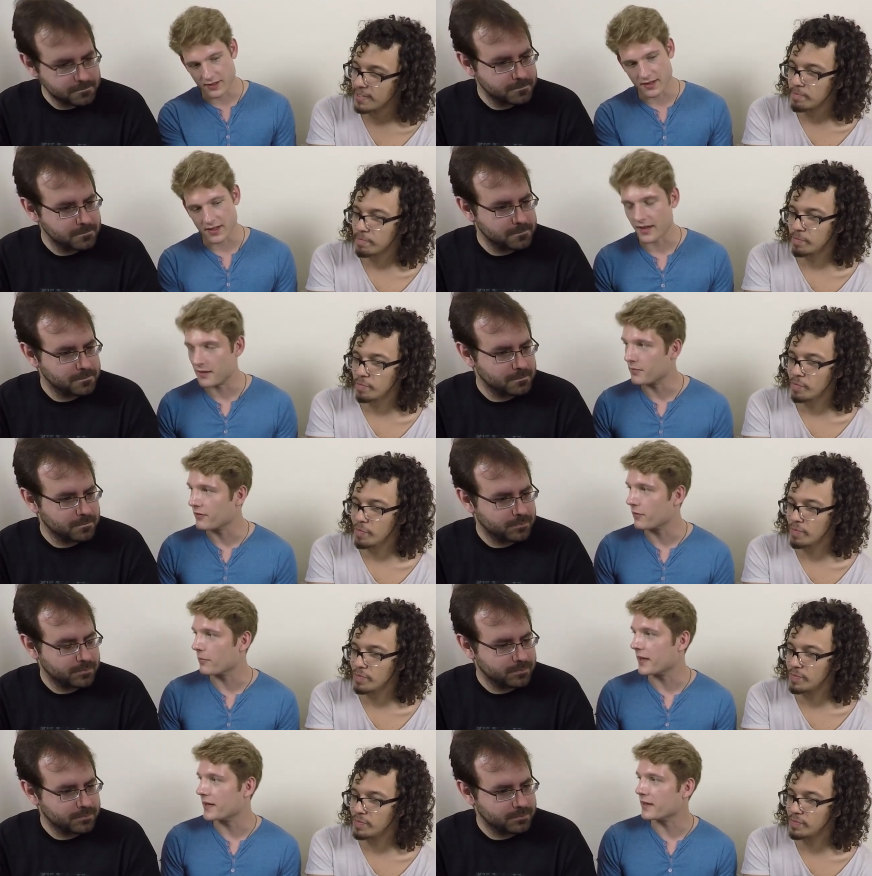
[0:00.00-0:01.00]
Speaker 1: done the hunt
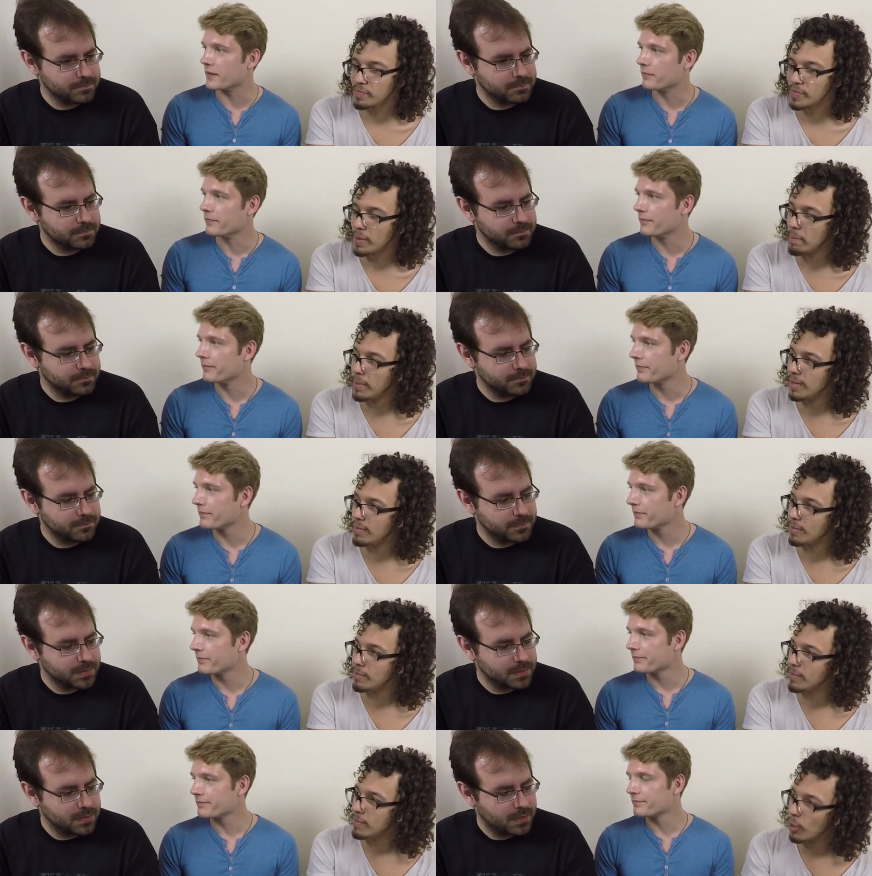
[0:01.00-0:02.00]
before
Speaker 2: Bended. But
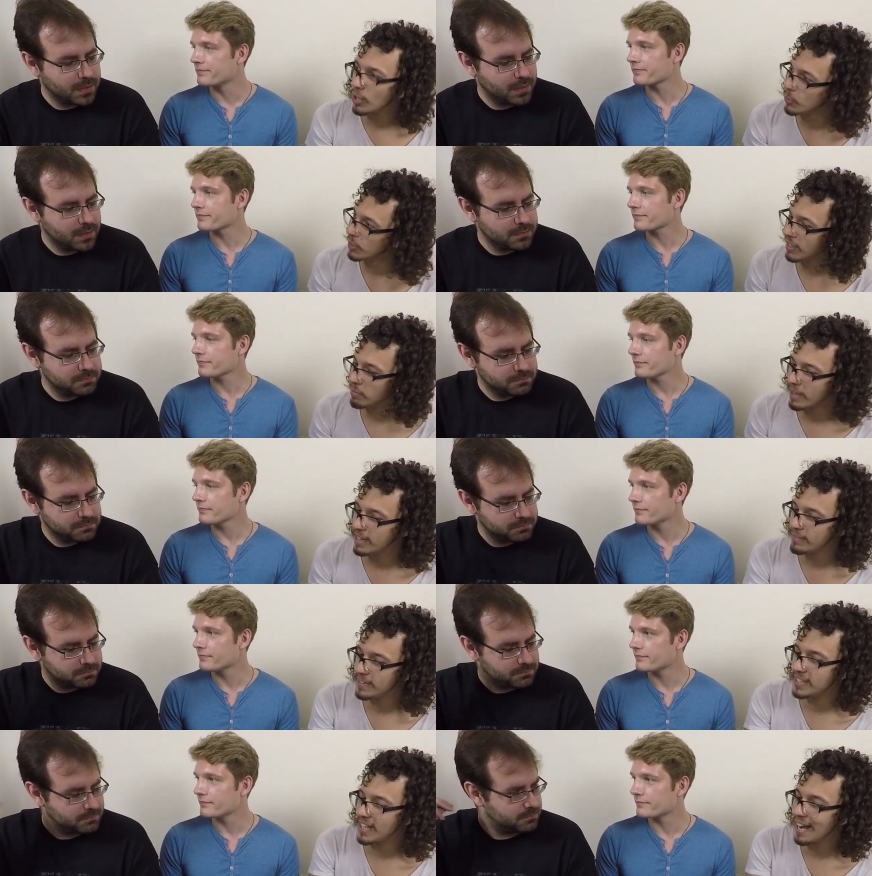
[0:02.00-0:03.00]
Molly wouldn't have
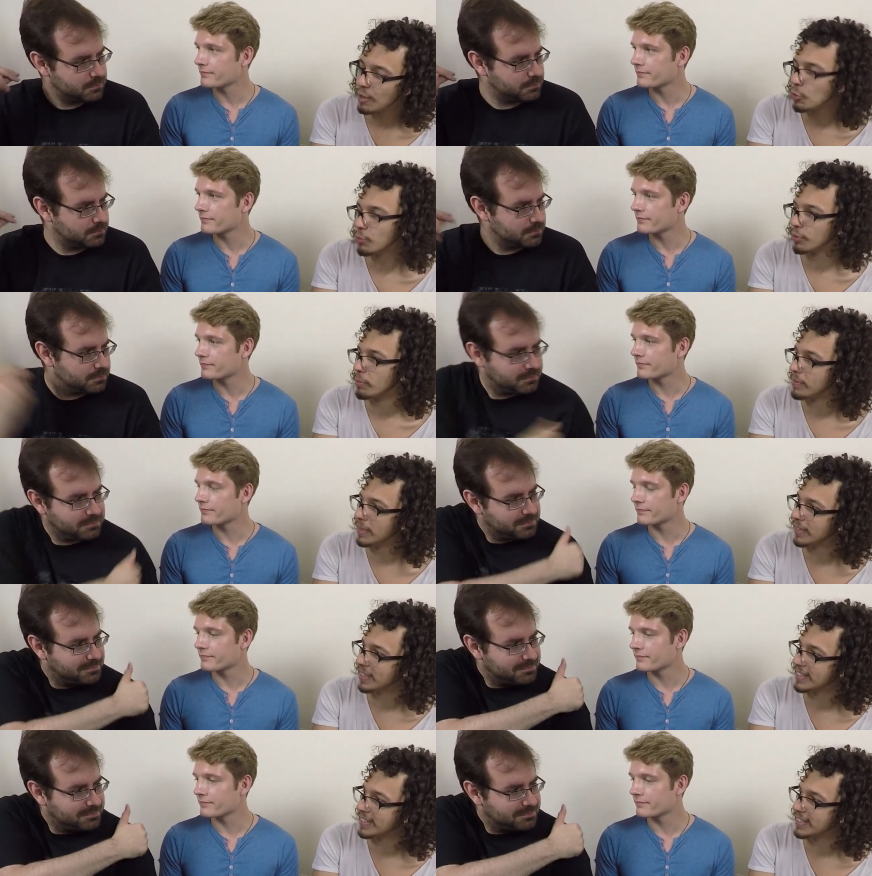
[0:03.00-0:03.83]
benefited at all from building a